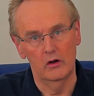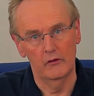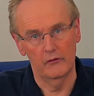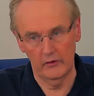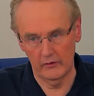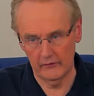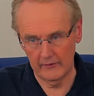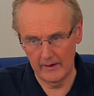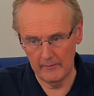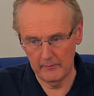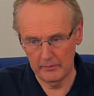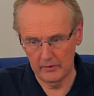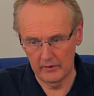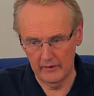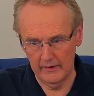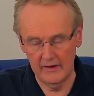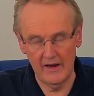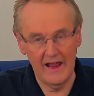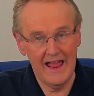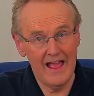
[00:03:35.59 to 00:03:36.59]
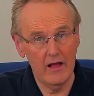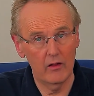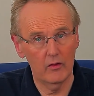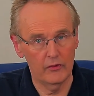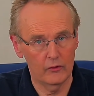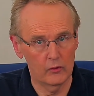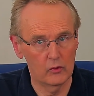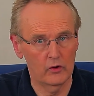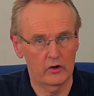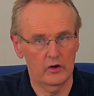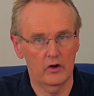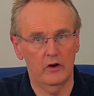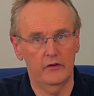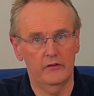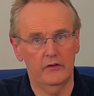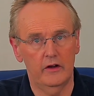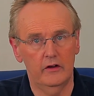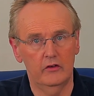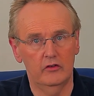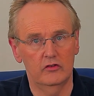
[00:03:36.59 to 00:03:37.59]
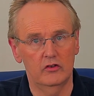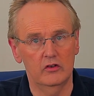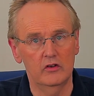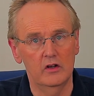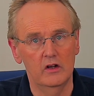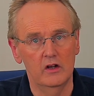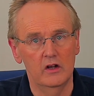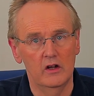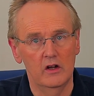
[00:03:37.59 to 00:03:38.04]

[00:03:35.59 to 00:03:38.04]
For example, in a health organisation,